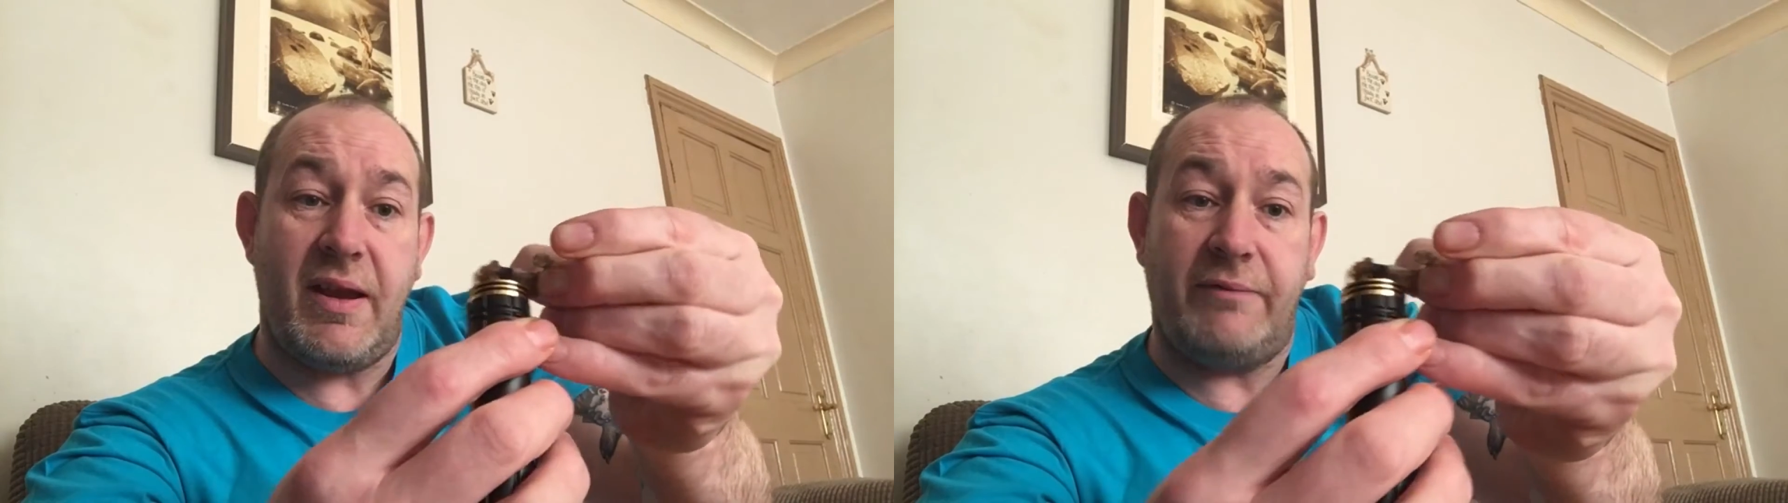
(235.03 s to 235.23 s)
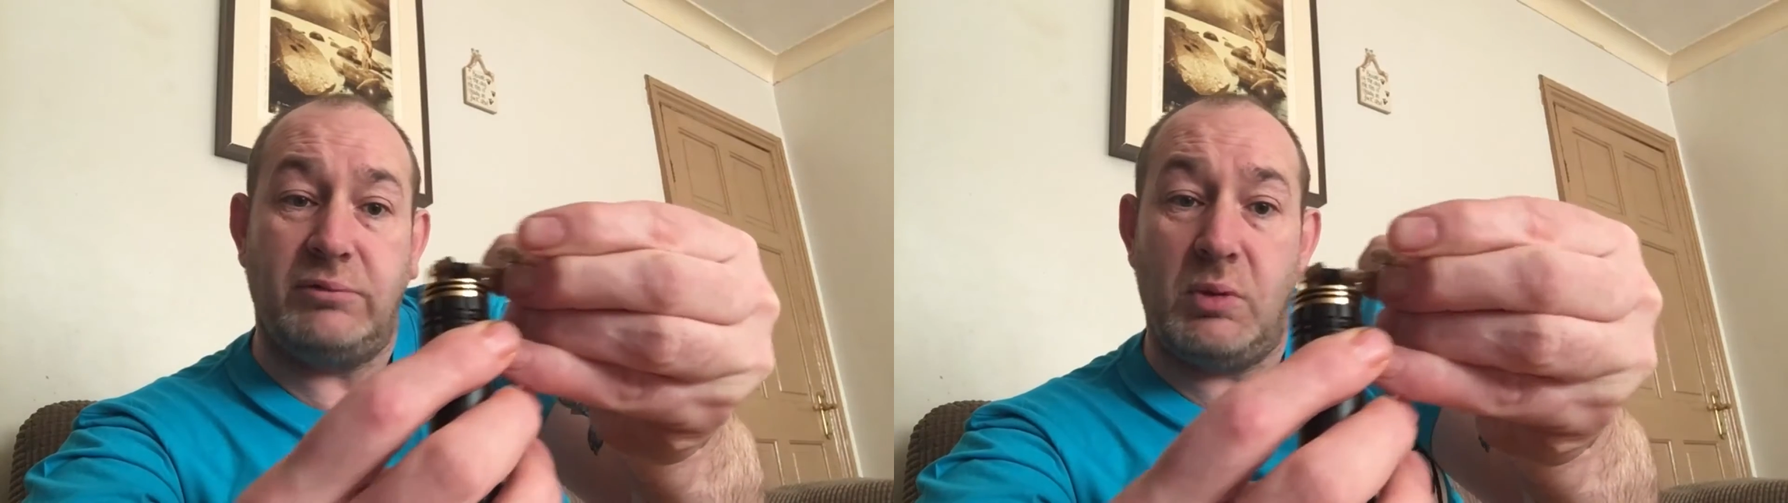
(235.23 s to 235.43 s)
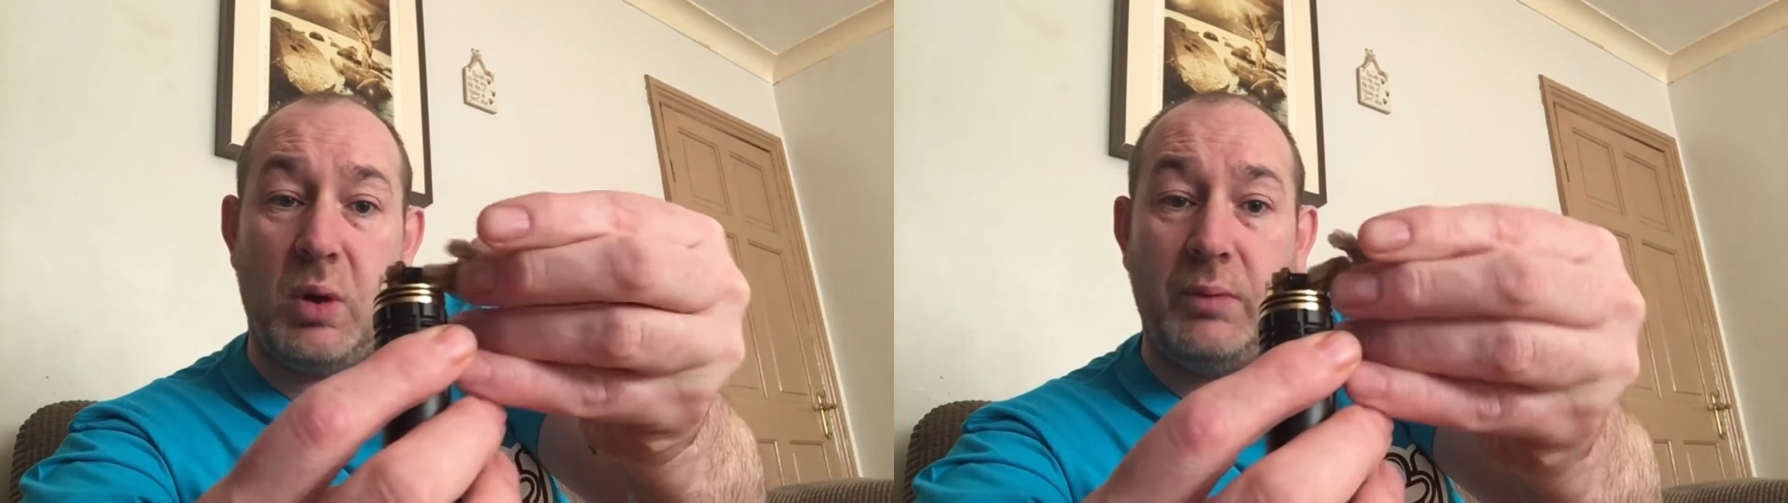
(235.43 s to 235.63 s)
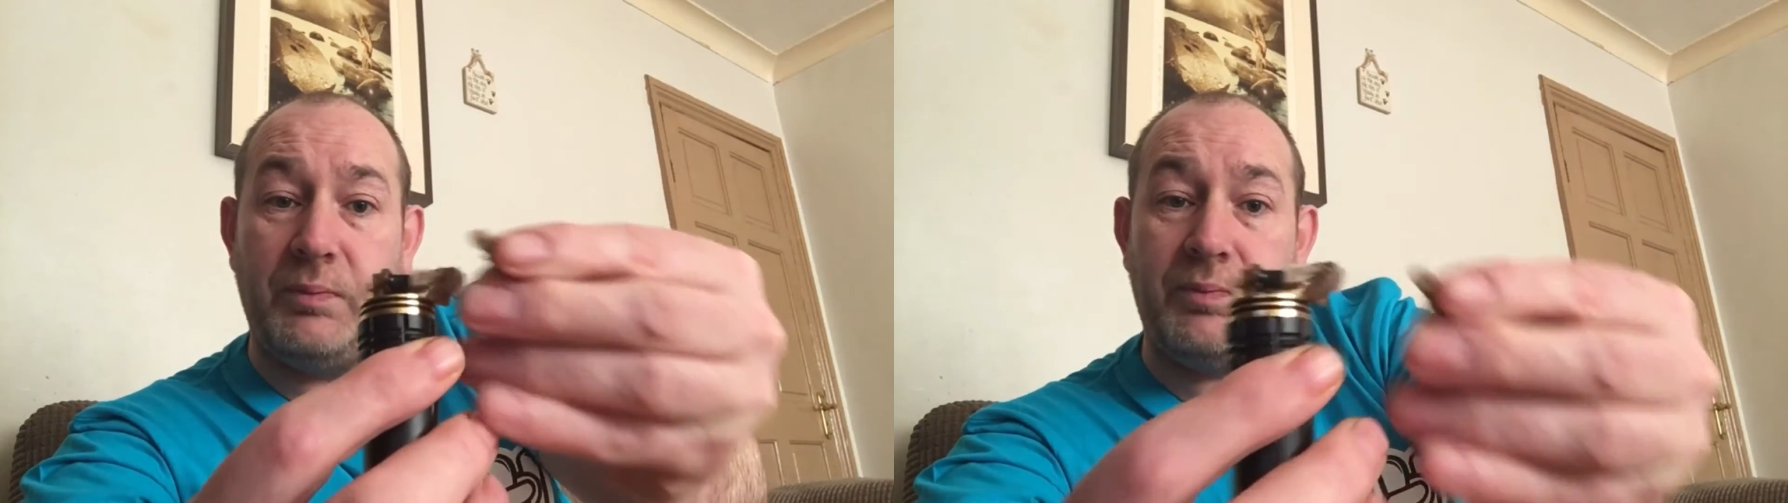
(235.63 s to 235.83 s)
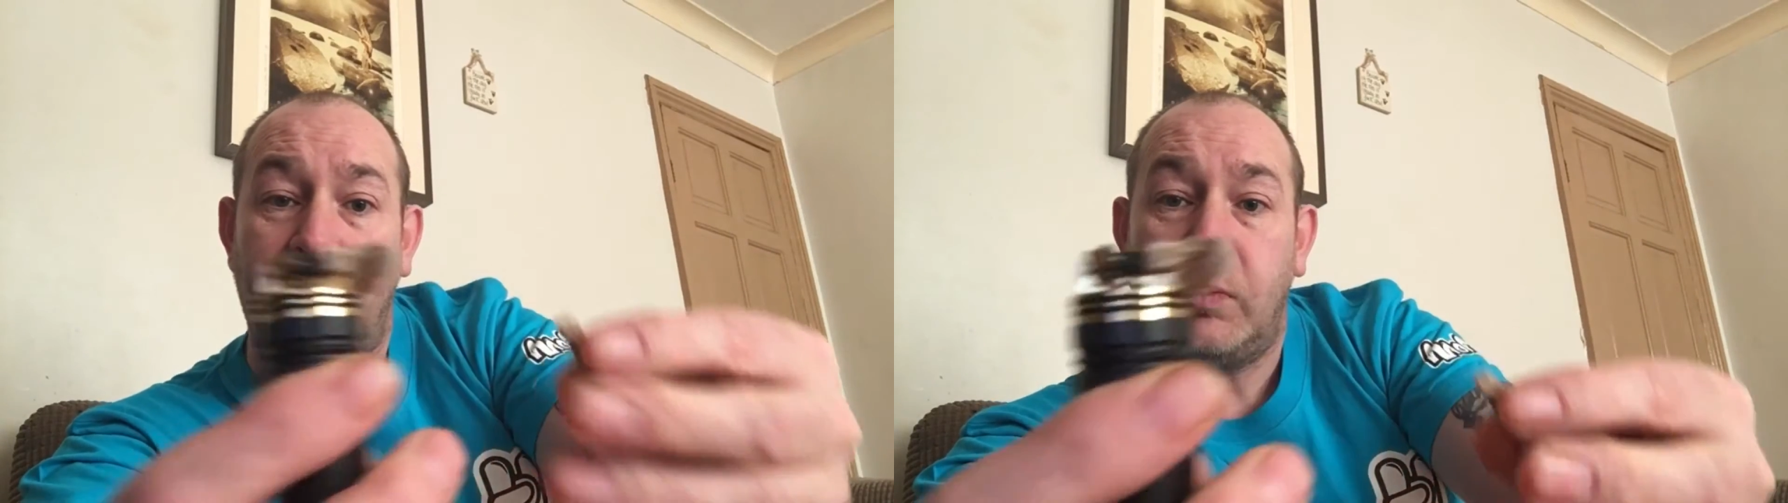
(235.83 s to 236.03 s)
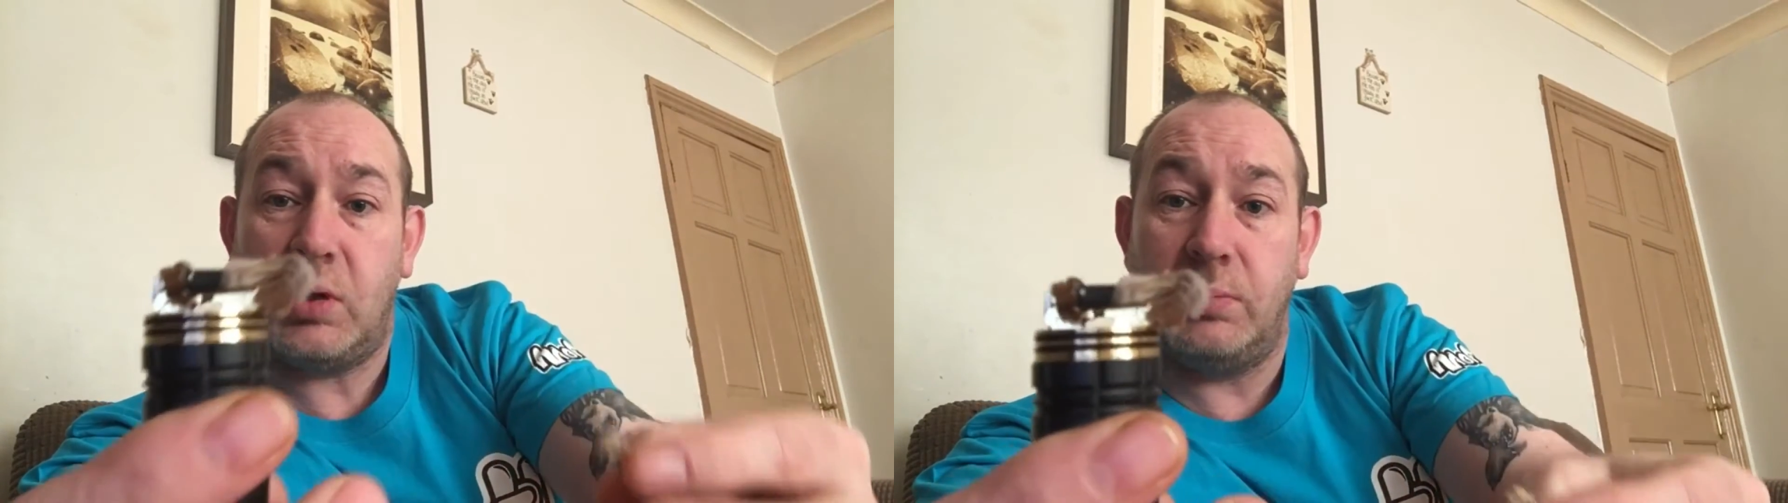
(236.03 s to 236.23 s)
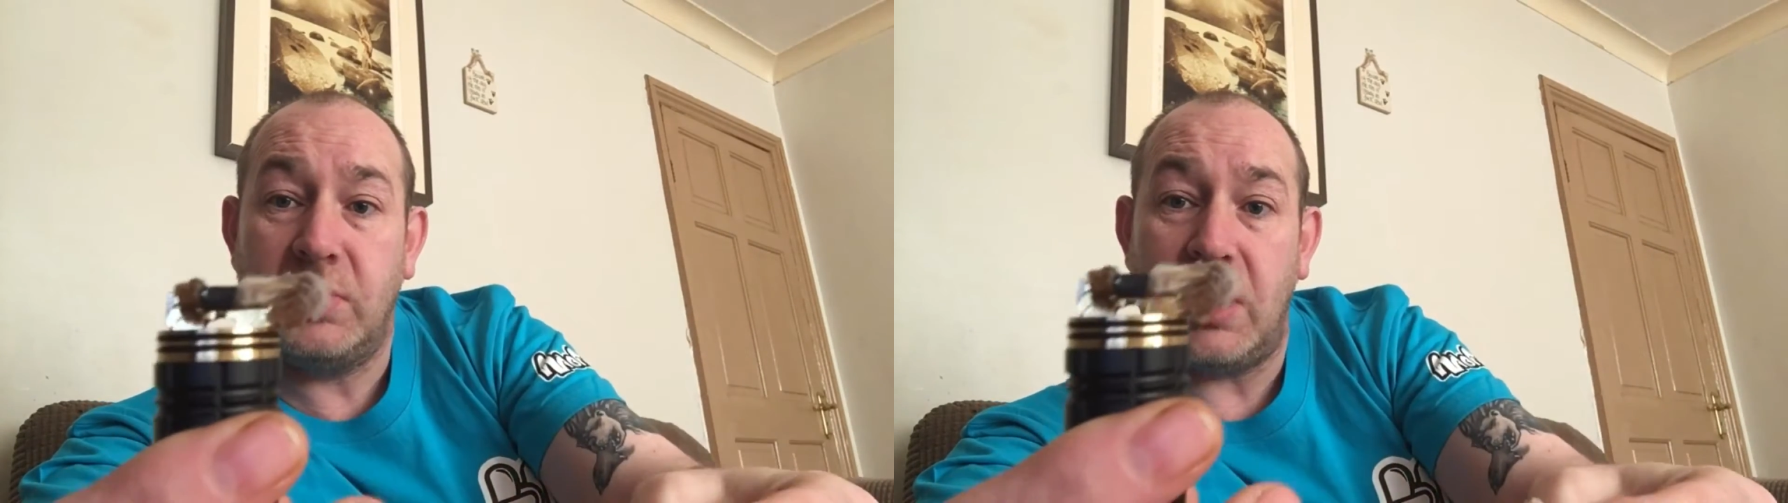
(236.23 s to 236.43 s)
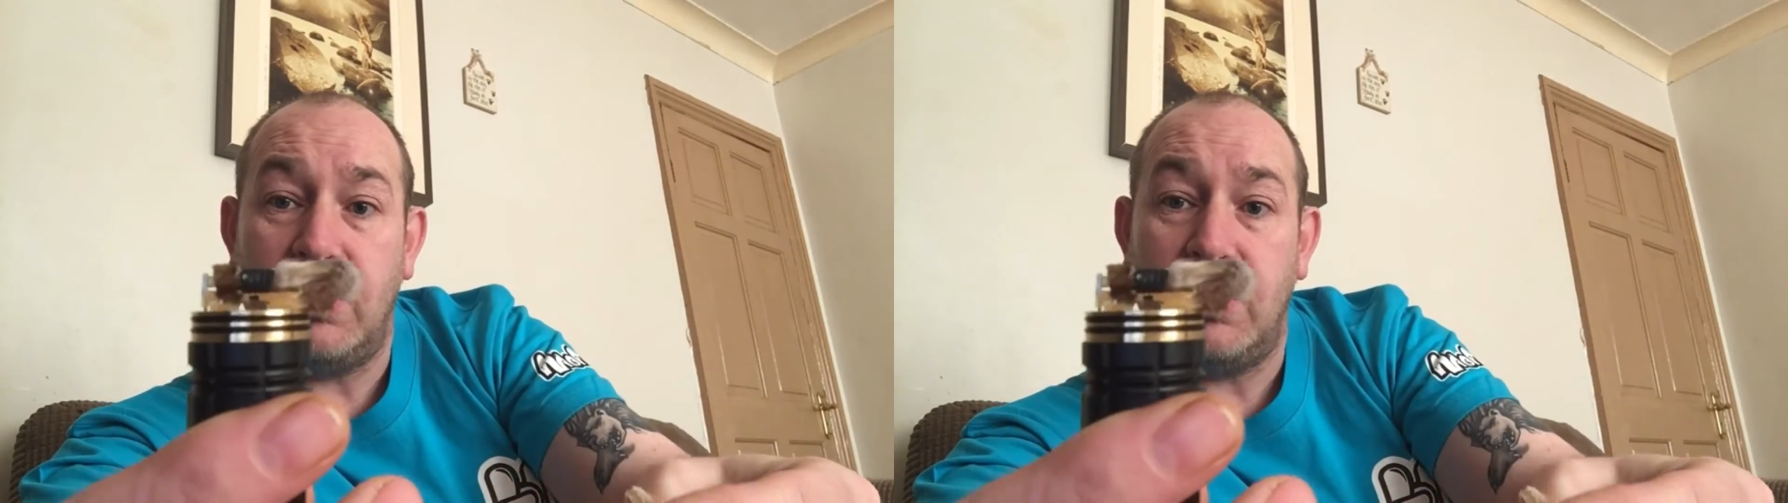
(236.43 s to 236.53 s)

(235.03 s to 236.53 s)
Every one comes